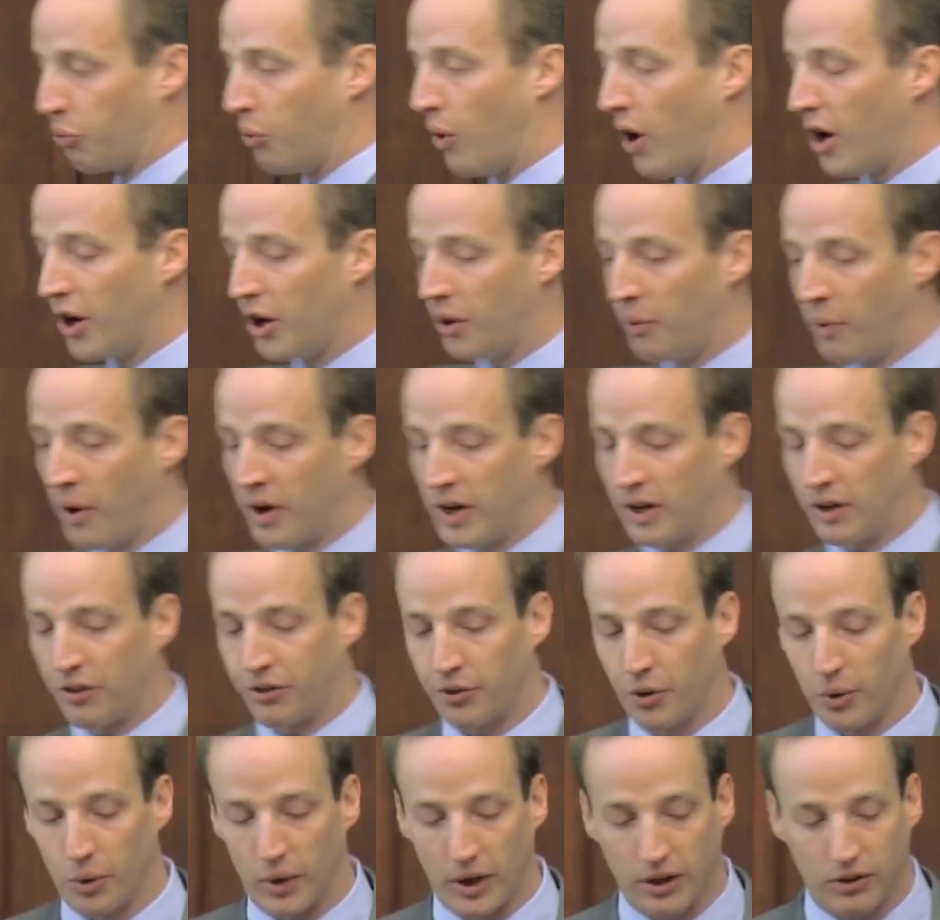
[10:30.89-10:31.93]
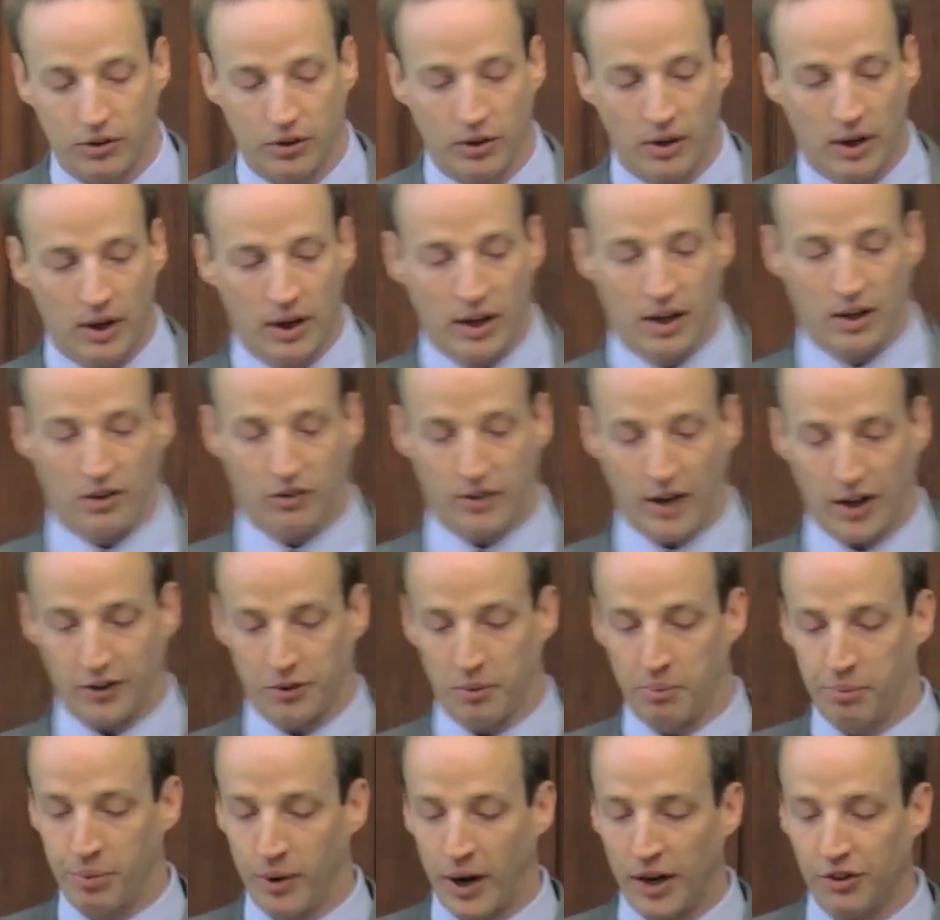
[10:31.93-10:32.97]
water running through it, it's got
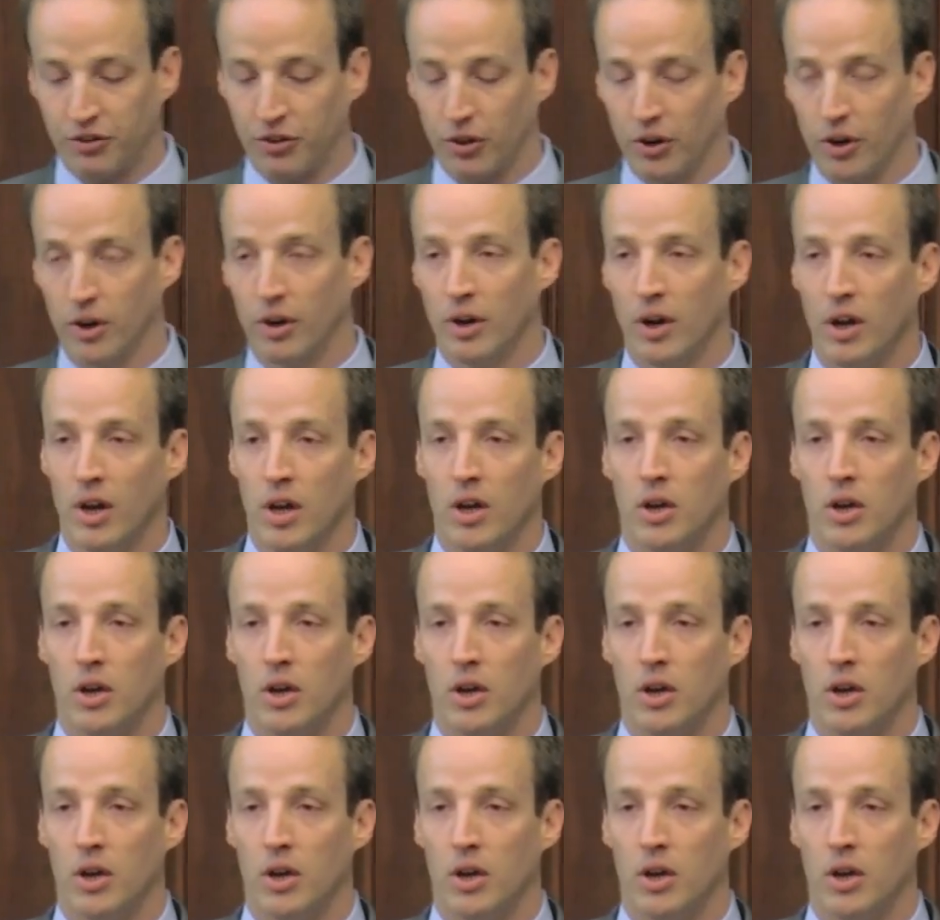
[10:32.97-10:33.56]
some pressure,